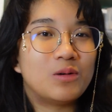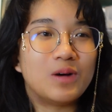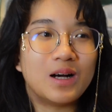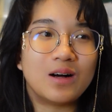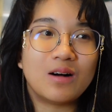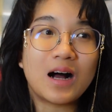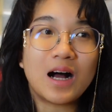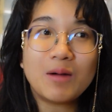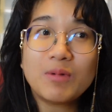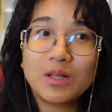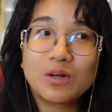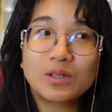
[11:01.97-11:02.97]
Well,
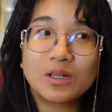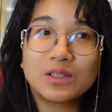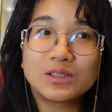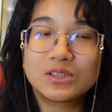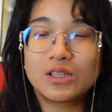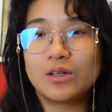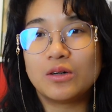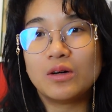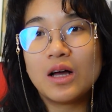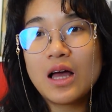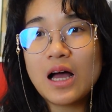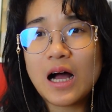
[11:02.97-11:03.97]
I'm a local,
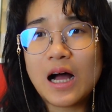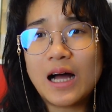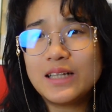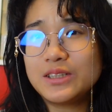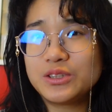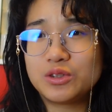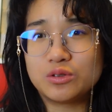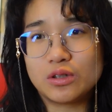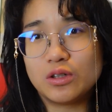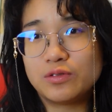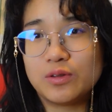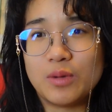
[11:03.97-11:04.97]
so I just
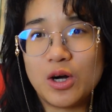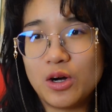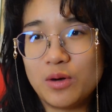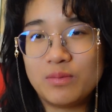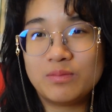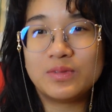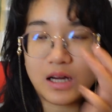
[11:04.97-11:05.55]
drove from home.